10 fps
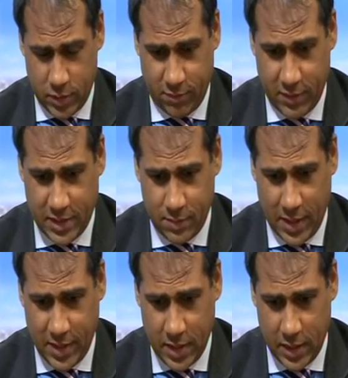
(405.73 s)
defeated
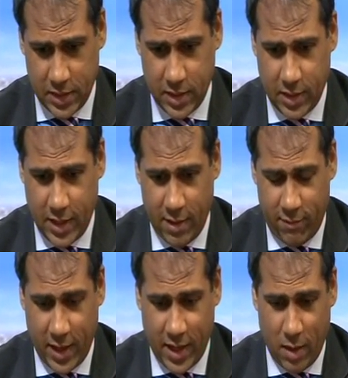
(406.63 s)
Man United in the
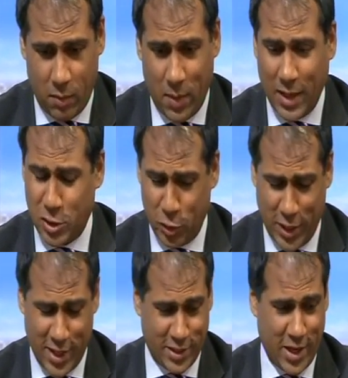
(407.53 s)
FA Cup about 2
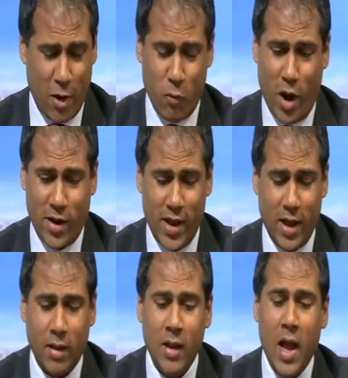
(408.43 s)
years ago,
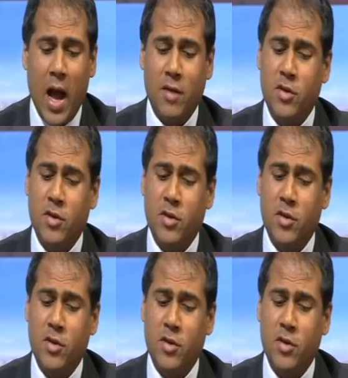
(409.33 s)
1-0.